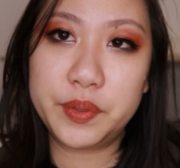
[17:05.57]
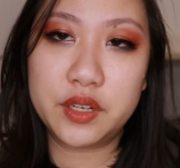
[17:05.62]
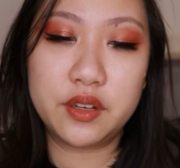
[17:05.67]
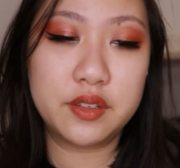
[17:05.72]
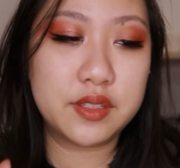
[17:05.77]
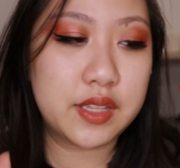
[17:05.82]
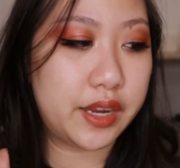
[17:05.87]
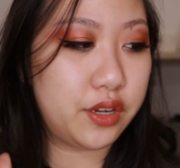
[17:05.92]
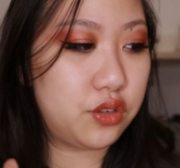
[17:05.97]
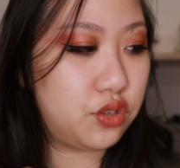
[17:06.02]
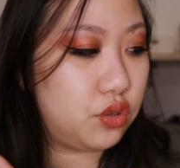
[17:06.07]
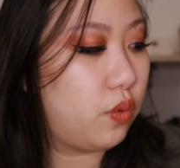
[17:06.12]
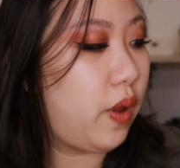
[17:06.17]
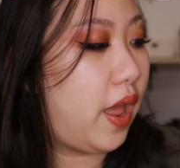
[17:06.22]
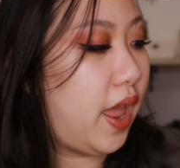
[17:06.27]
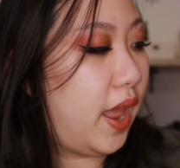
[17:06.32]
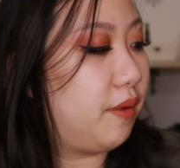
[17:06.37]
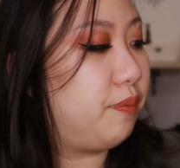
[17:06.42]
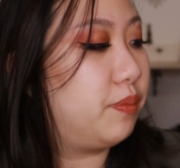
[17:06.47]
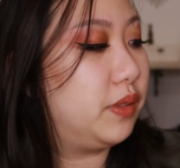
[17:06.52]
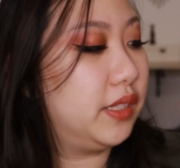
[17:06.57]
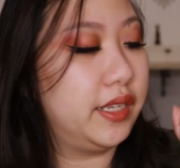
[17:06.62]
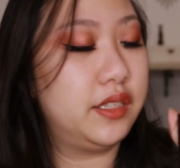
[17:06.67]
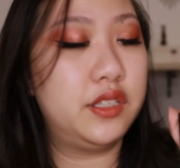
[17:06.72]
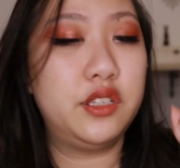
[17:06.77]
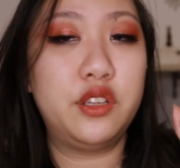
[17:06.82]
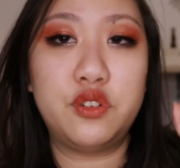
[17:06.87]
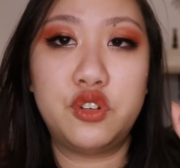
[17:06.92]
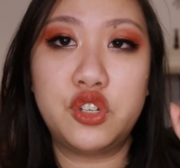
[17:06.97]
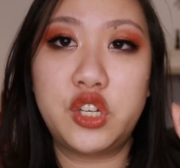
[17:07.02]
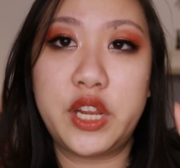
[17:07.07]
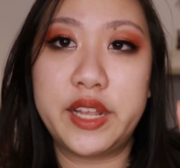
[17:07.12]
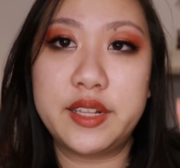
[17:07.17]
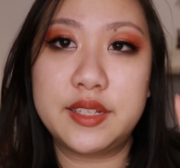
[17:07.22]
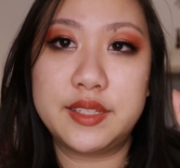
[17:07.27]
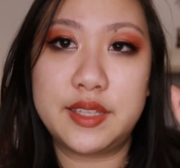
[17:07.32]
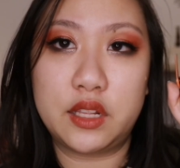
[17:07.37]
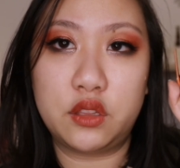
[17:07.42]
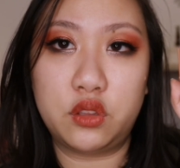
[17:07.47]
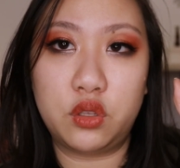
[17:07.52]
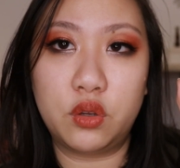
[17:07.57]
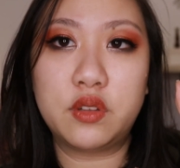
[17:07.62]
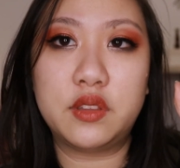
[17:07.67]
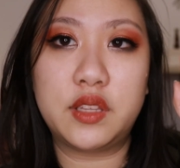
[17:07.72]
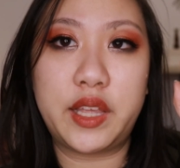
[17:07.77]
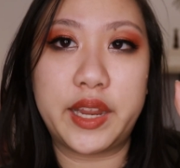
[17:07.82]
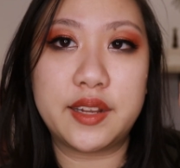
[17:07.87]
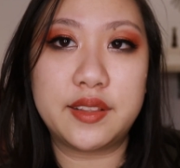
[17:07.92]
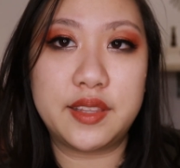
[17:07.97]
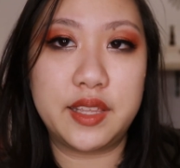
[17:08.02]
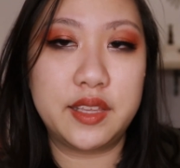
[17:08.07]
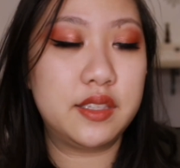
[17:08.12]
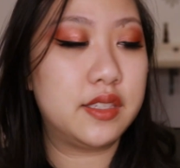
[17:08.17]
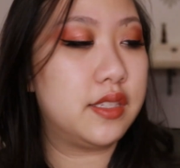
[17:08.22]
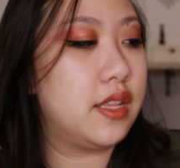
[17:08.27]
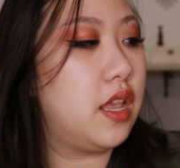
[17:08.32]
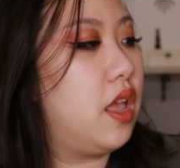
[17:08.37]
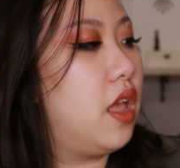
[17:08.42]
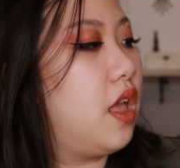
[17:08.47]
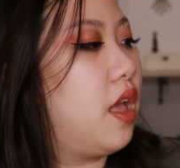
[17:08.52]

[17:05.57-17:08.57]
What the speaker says: because I do have plenty of shades that look like this.